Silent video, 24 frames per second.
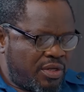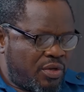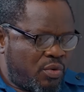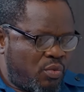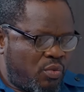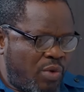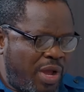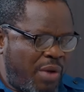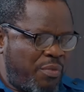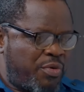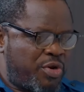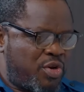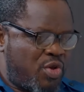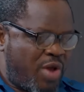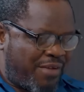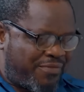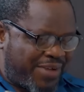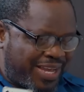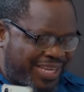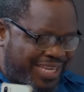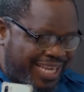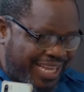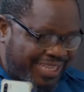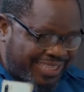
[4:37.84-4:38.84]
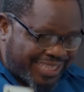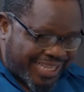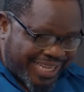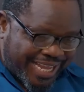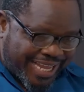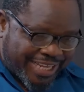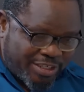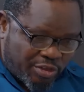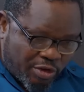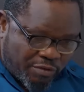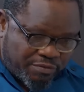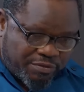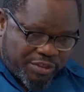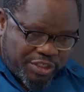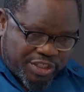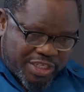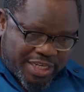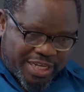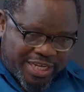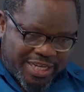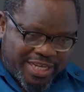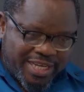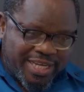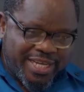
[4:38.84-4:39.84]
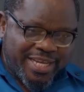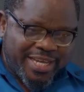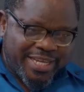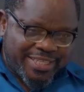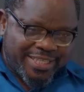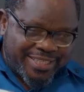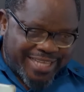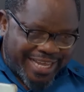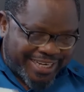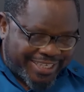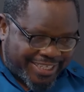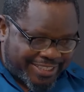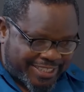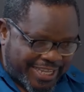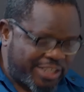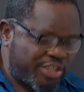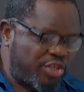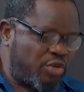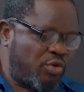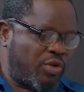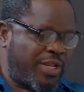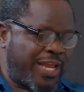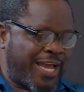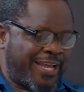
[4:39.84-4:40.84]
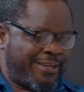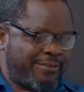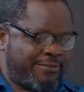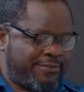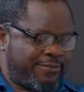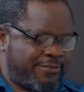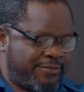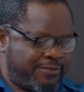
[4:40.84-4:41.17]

When will you ever get tired of this daddy thank you life?